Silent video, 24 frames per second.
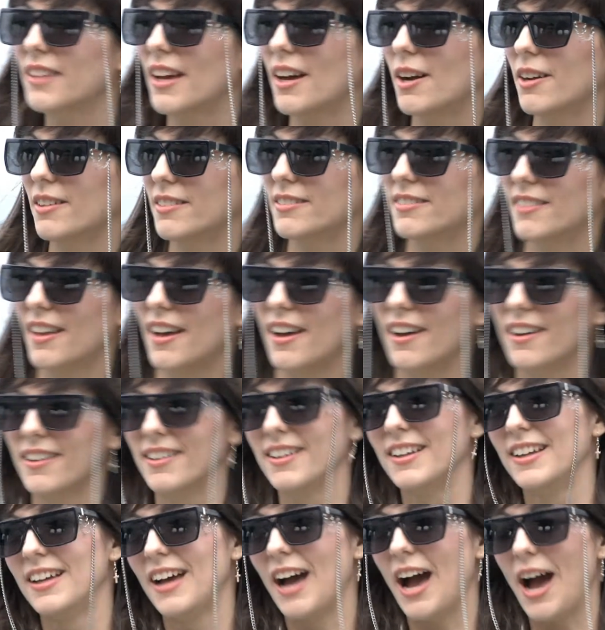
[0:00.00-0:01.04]
that
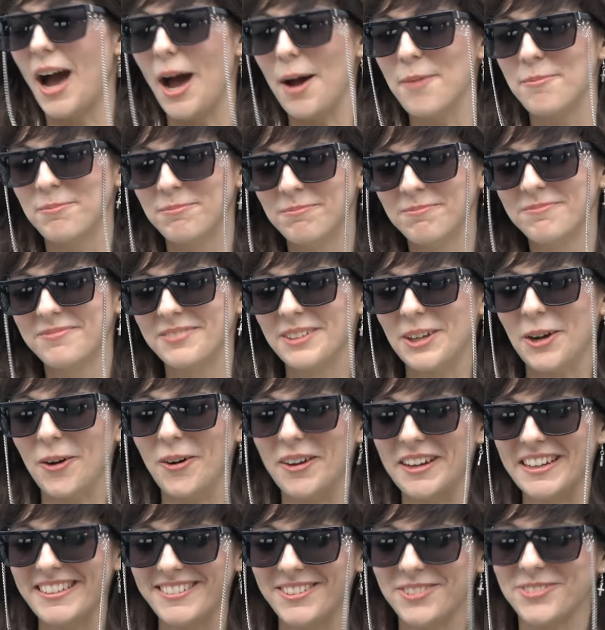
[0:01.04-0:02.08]
I'm
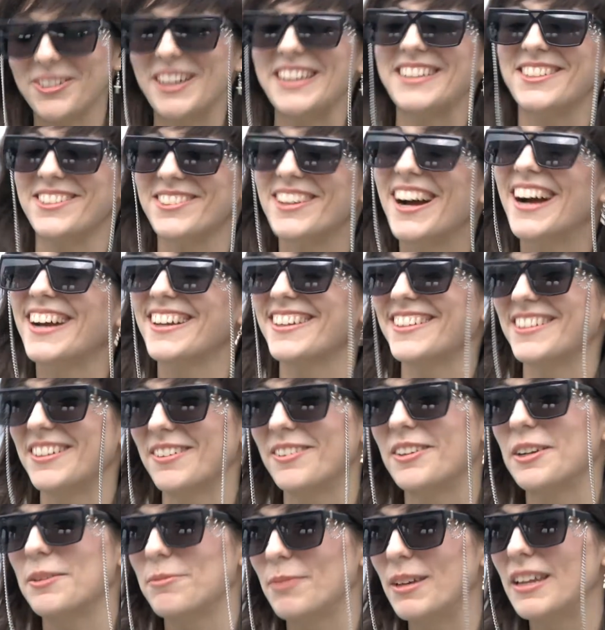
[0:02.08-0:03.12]
going in the right track, you
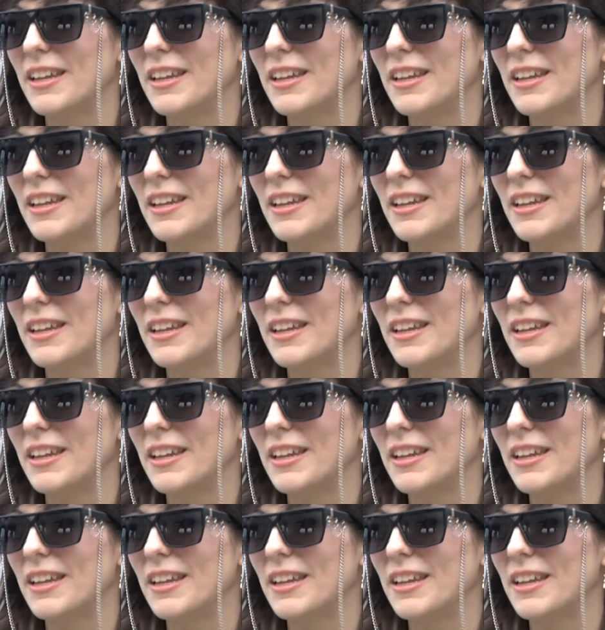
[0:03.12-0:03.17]
know what I